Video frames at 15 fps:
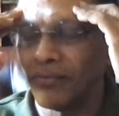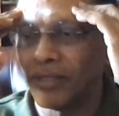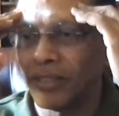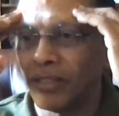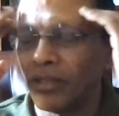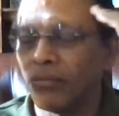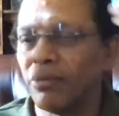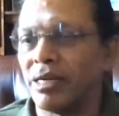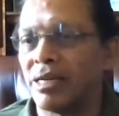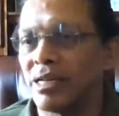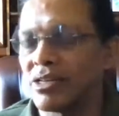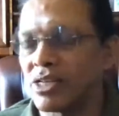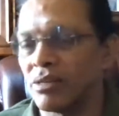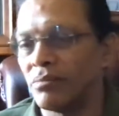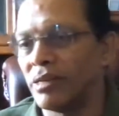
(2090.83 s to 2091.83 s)
your mental
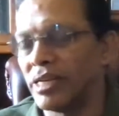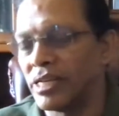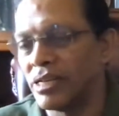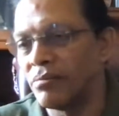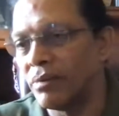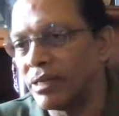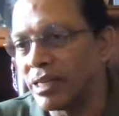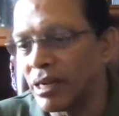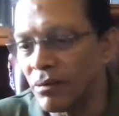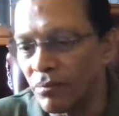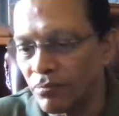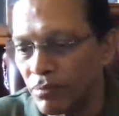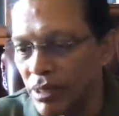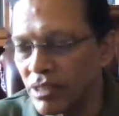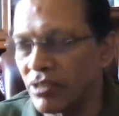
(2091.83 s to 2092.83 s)
stability, mental
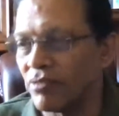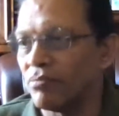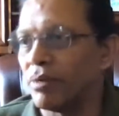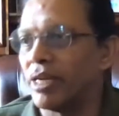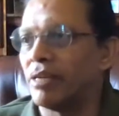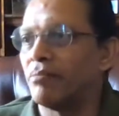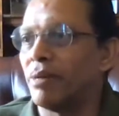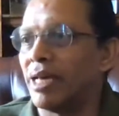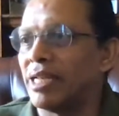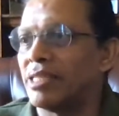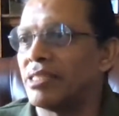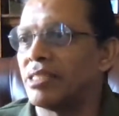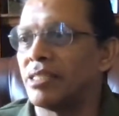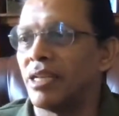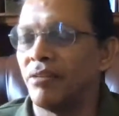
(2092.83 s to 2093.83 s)
peace of mind,
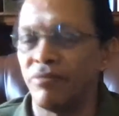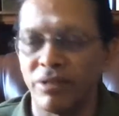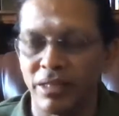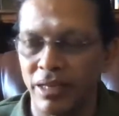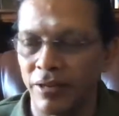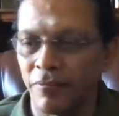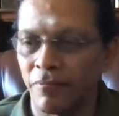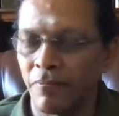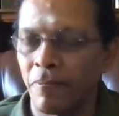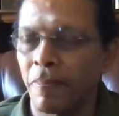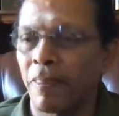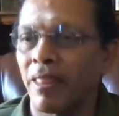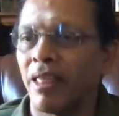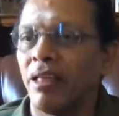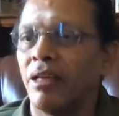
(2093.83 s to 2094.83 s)
balance, everything.
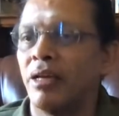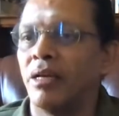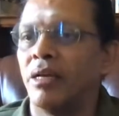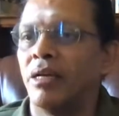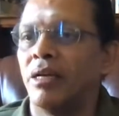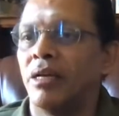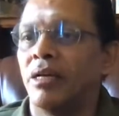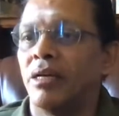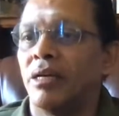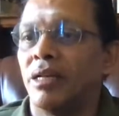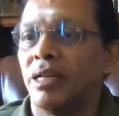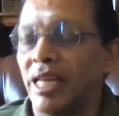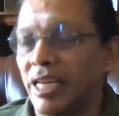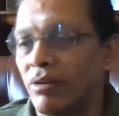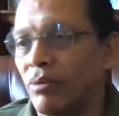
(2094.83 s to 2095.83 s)

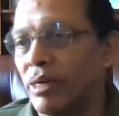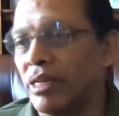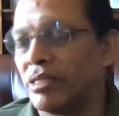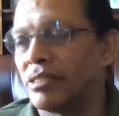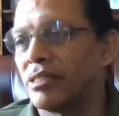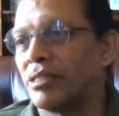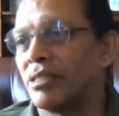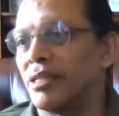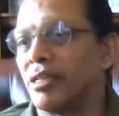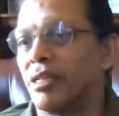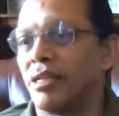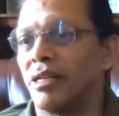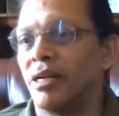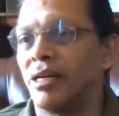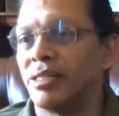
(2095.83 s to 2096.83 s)
Likewise, there
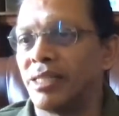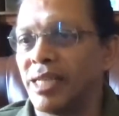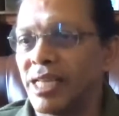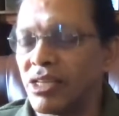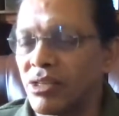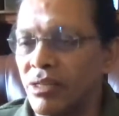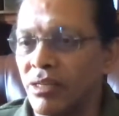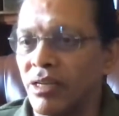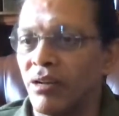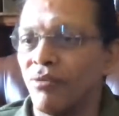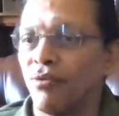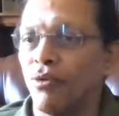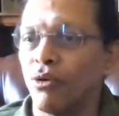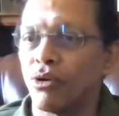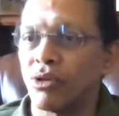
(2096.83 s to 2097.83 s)
are other external
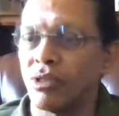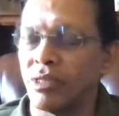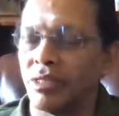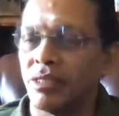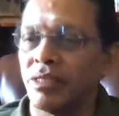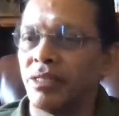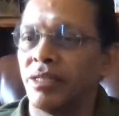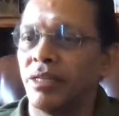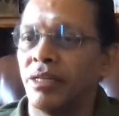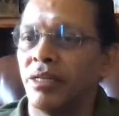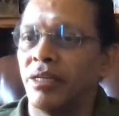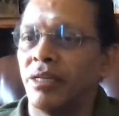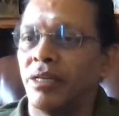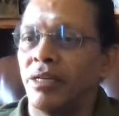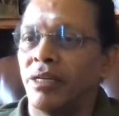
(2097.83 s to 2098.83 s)
forces,
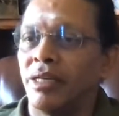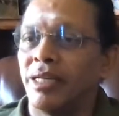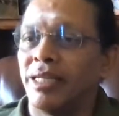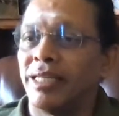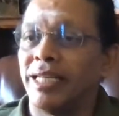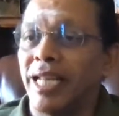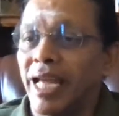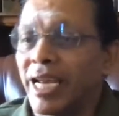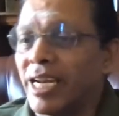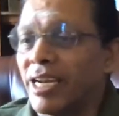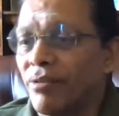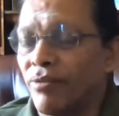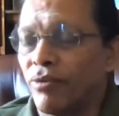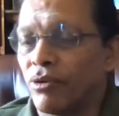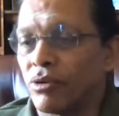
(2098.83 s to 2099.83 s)

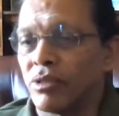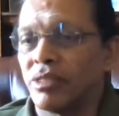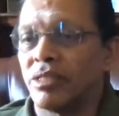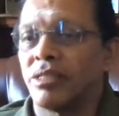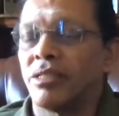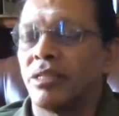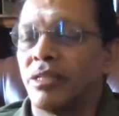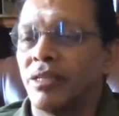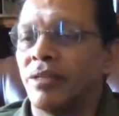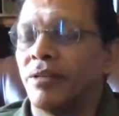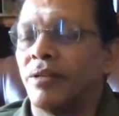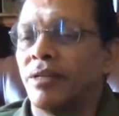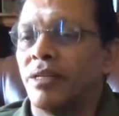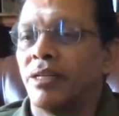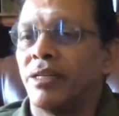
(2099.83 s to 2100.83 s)
negative forces,
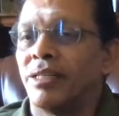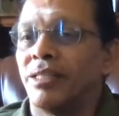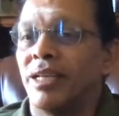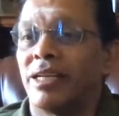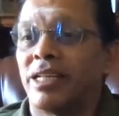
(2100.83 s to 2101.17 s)
that